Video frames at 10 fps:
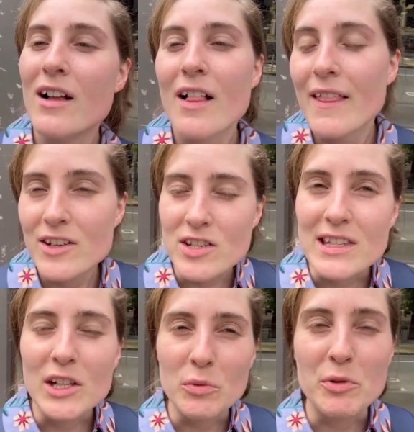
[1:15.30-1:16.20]
They're just
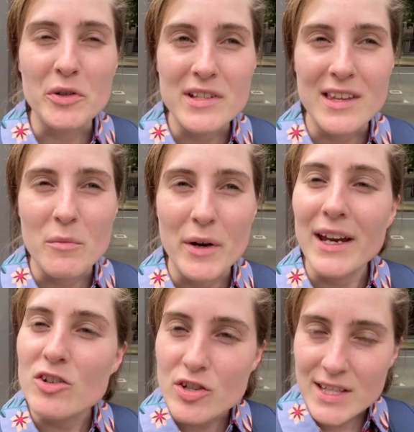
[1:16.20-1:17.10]
little books that were
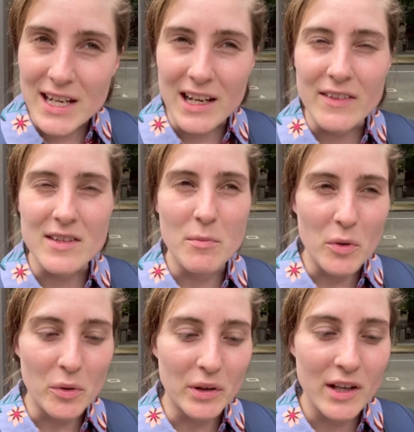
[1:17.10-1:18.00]
interesting and
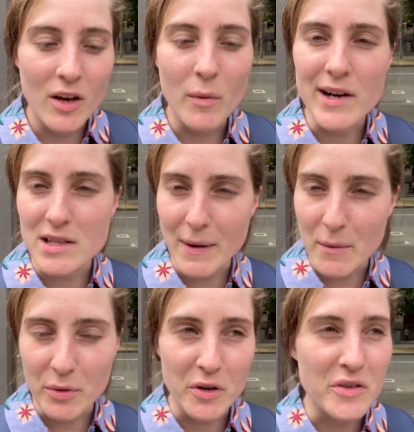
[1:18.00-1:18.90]
small. One is about
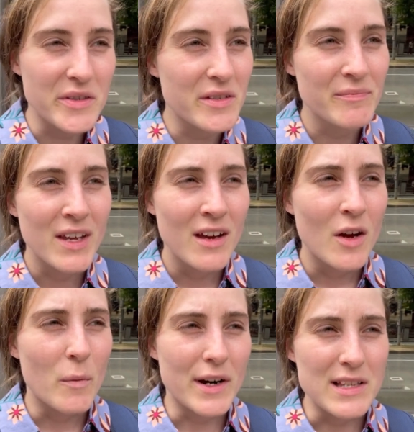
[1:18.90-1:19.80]
Proust,
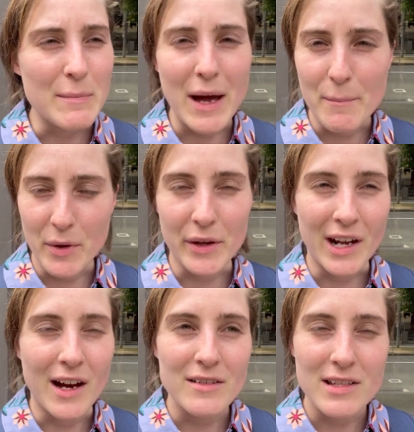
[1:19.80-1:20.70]
one is about
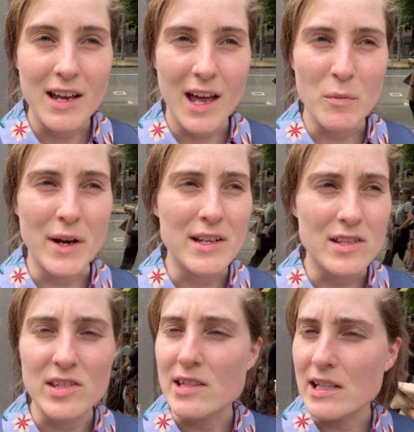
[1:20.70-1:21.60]
burnout, and one is
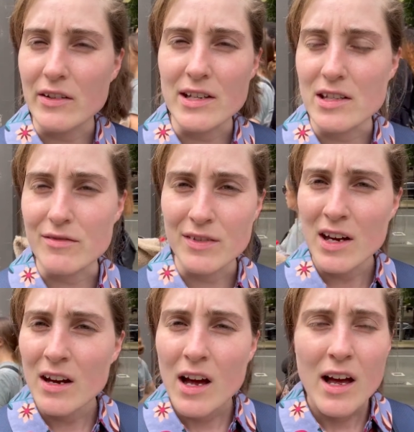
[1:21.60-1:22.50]
just a series of
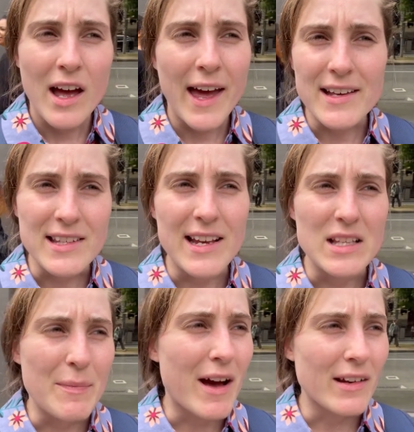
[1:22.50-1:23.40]
essays
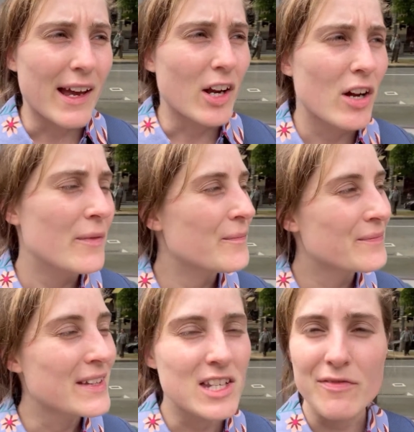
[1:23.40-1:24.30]
about like
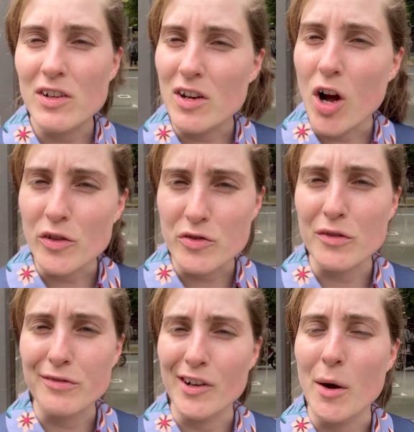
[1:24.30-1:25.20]
different cultural
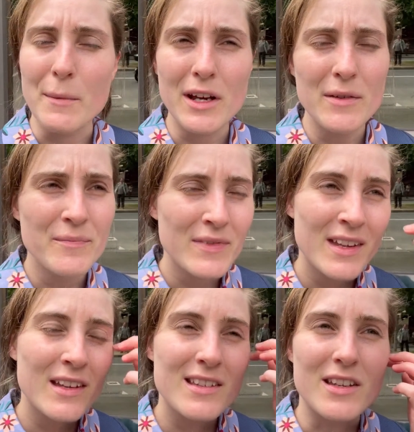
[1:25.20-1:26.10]
phenomena.
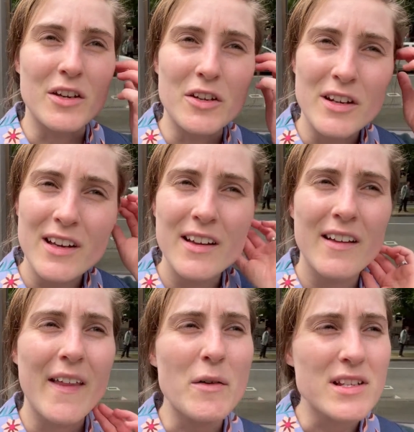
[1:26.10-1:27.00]
So
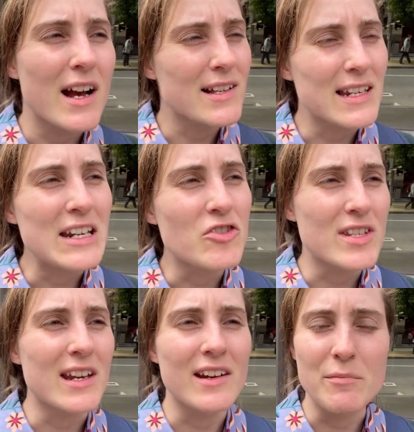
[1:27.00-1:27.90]
that was nice and
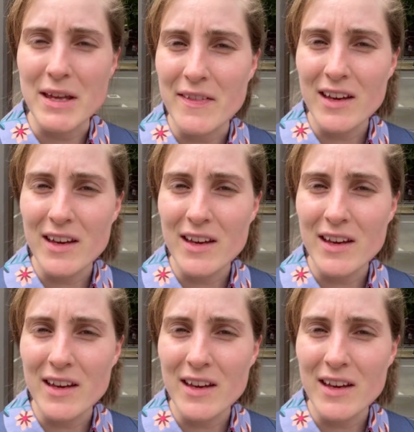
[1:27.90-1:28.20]
interesting and pithy.